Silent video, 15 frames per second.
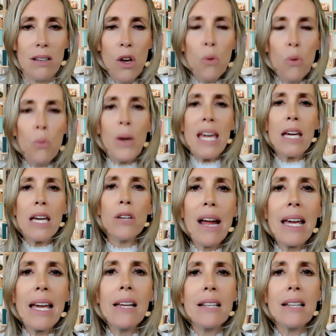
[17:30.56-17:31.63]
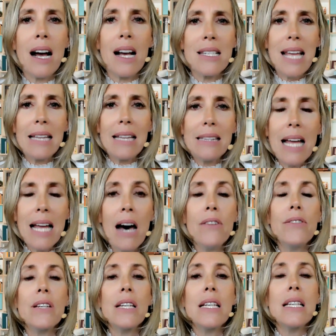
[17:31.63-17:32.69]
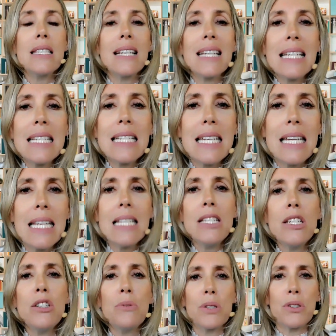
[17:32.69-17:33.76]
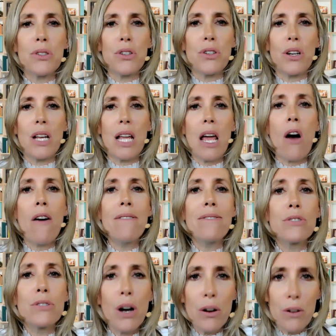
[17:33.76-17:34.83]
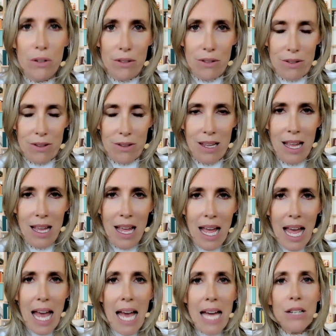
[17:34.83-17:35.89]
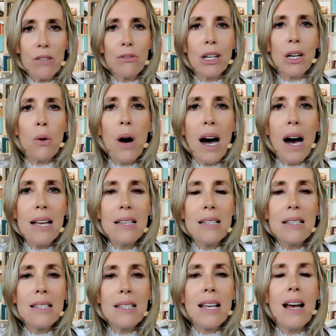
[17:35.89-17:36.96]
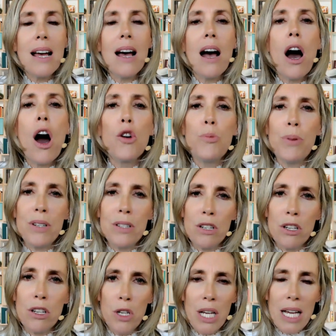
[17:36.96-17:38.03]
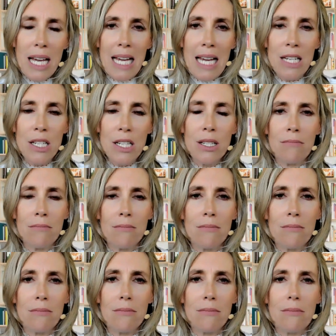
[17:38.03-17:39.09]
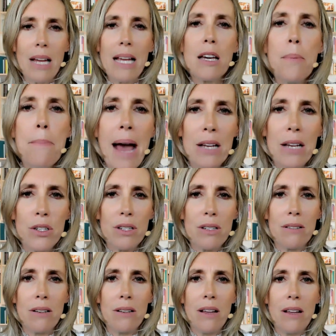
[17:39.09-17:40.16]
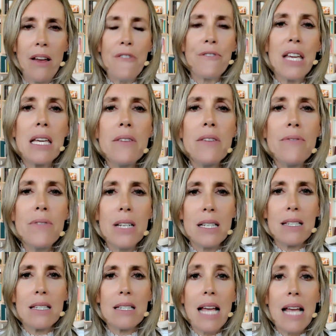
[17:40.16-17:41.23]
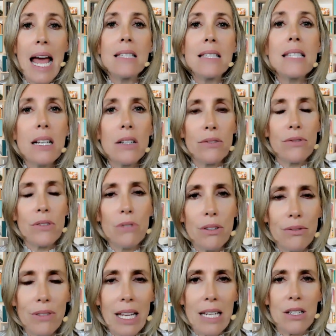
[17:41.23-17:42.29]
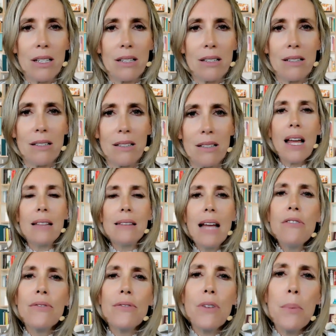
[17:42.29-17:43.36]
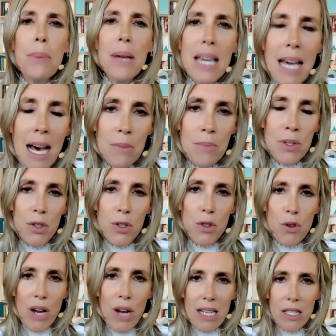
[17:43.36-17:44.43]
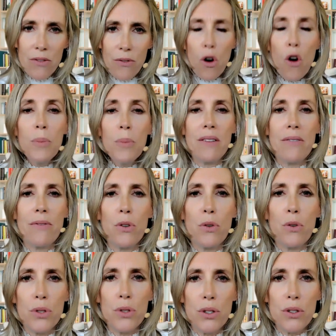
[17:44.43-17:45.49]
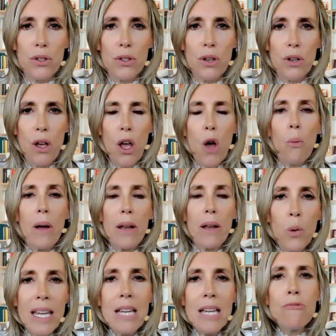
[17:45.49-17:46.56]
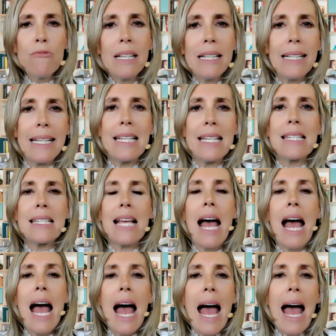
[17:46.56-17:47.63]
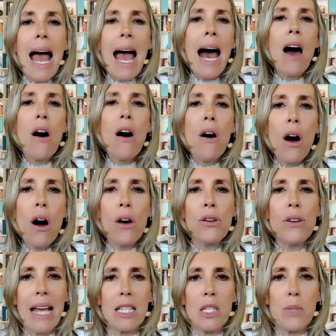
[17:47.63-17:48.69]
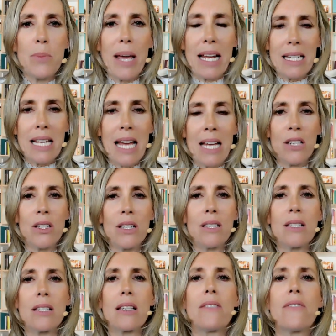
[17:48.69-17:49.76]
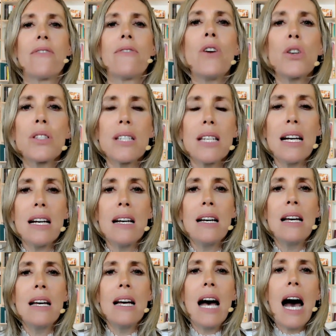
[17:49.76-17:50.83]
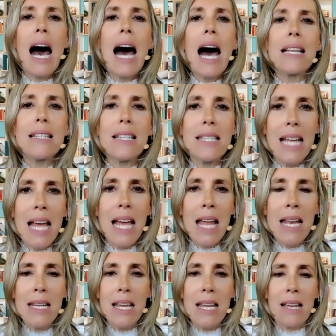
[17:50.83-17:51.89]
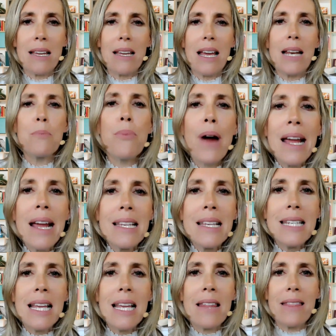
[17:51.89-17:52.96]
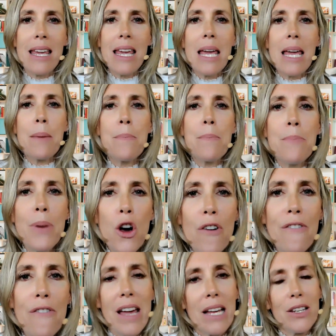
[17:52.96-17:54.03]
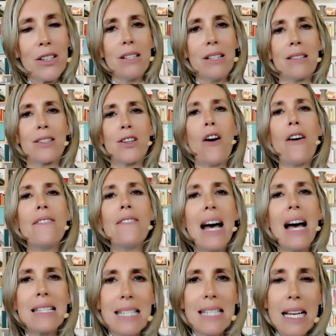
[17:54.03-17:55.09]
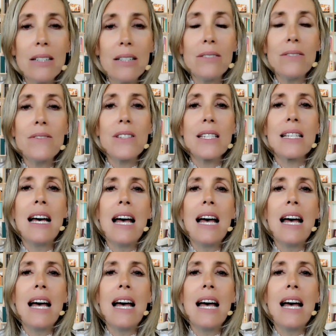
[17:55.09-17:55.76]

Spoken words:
We can recognize that love is a continuous journey of growth, and it requires open communication and compassion, forgiveness, and self-reflection. Love becomes a transformative force when we release our own expectations and foster understanding and embracing the imperfections of ourselves